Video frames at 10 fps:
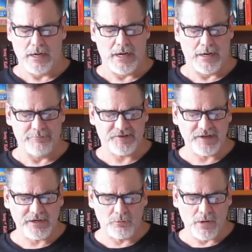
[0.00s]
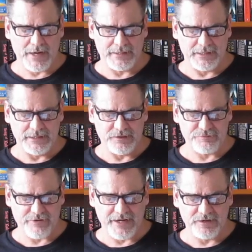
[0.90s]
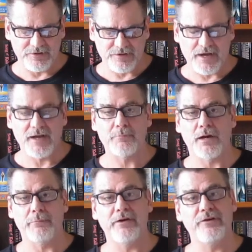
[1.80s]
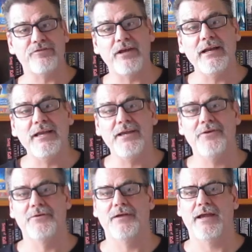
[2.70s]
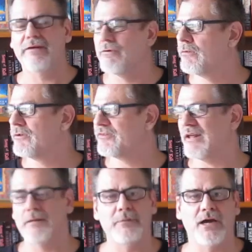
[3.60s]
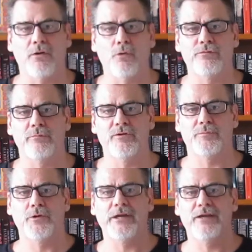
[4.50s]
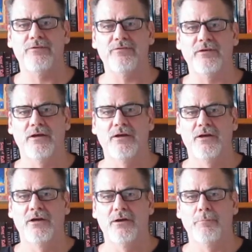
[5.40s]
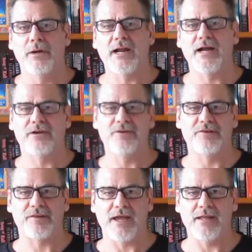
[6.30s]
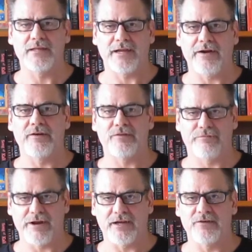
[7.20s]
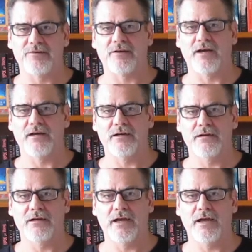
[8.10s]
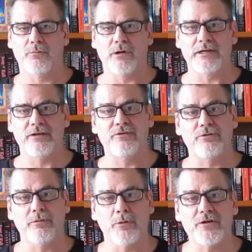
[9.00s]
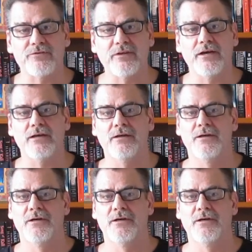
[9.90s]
The second one is Frankenstein by Mary Shelley. Everyone was telling me how awesome this book is, but I couldn't stand the character Frankenstein and what he did to the monster.